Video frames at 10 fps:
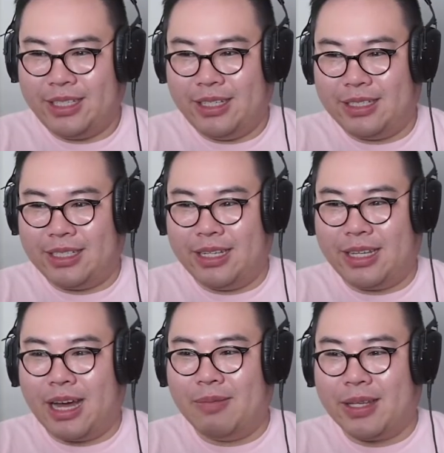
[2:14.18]
City
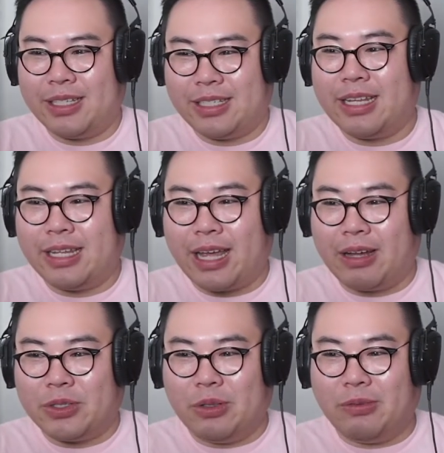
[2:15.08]
Comic City
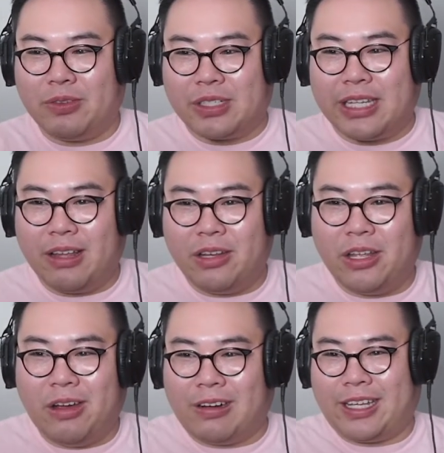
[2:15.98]
Council of the City of New
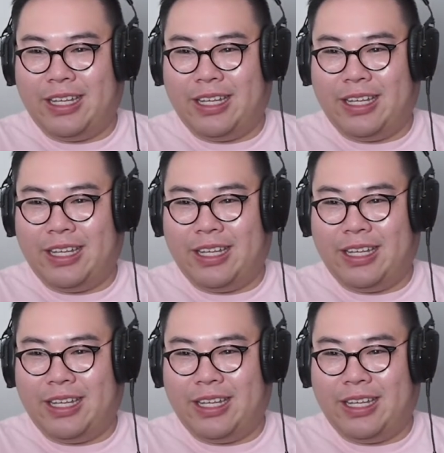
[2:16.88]
York.